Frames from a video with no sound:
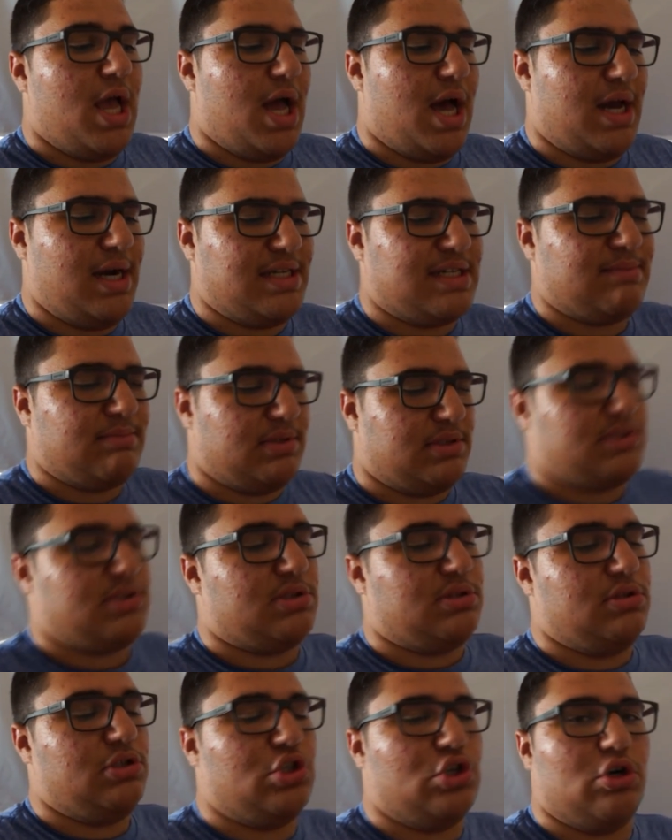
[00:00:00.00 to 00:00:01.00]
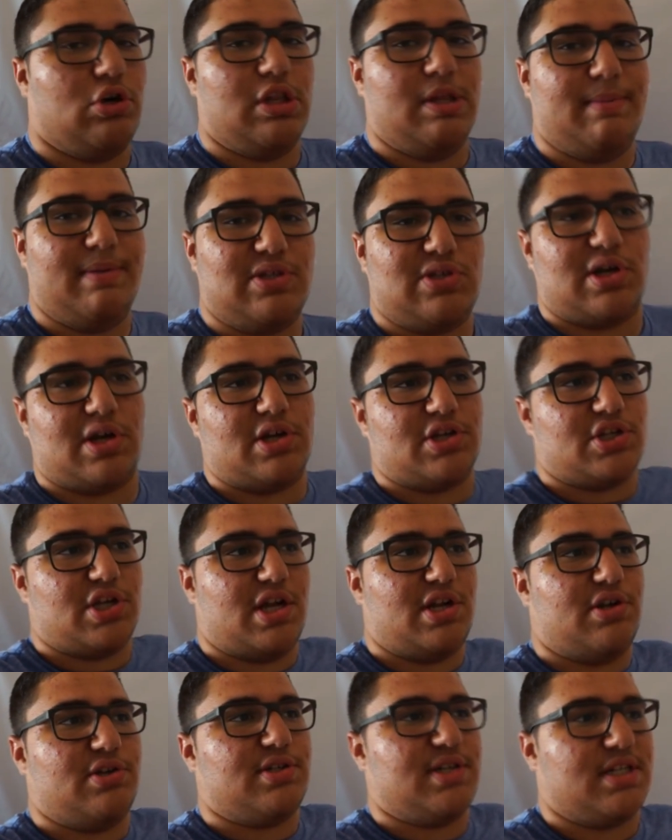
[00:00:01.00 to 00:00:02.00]
I need something, you know, a little bit to
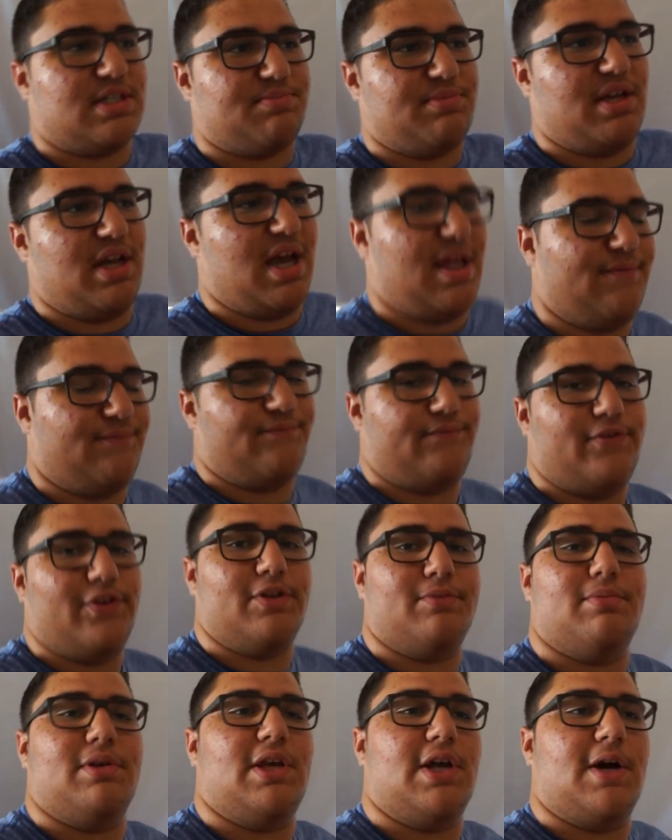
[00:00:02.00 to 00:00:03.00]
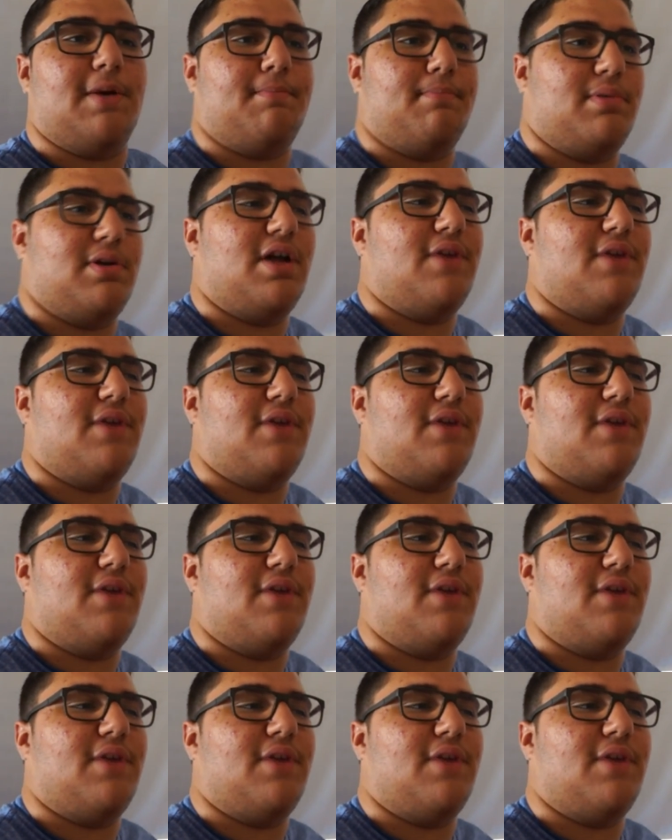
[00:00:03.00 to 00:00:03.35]
energize me and fill me up.